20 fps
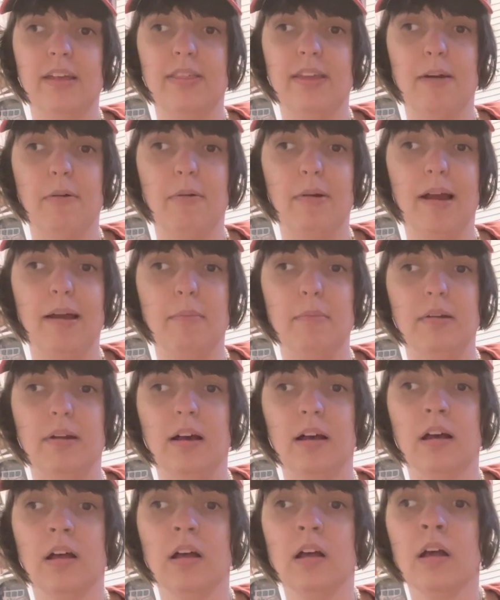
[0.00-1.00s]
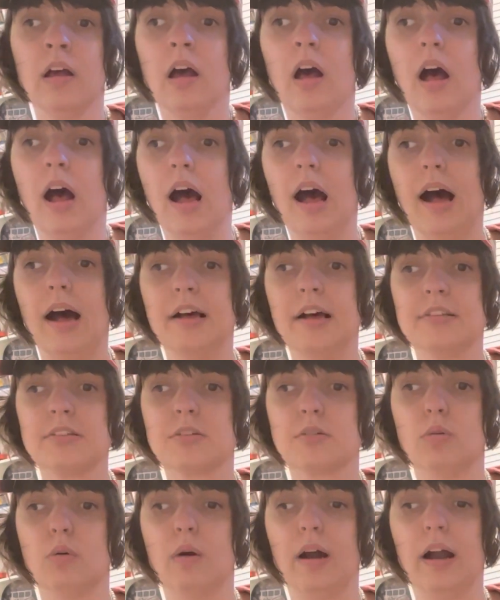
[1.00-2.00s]
They were able to
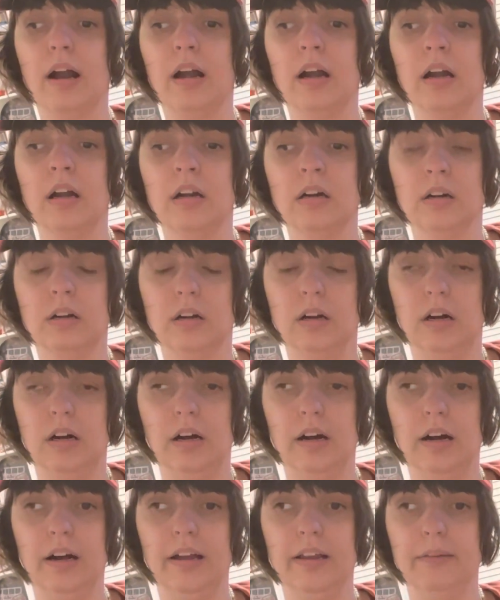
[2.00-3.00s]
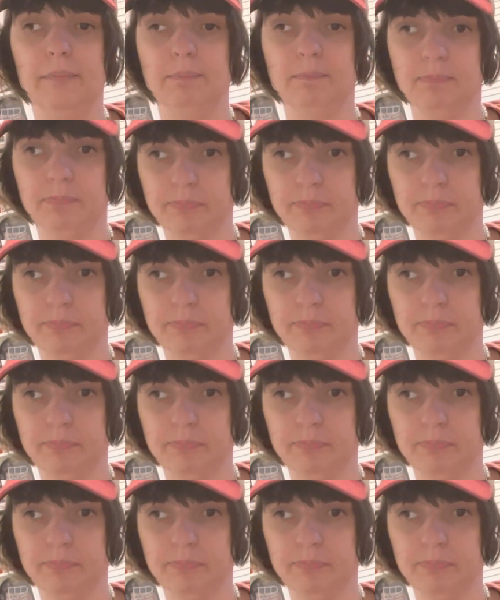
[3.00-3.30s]
score on